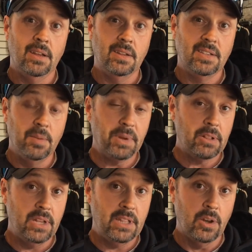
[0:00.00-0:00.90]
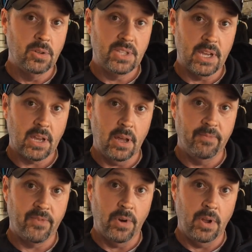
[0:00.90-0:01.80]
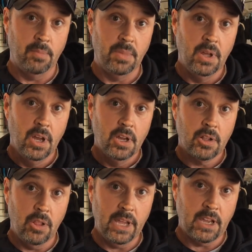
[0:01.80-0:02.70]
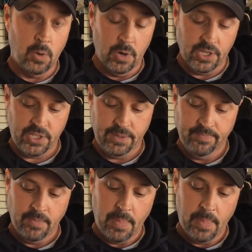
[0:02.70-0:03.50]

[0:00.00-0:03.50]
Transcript: typically those that come from clay courts.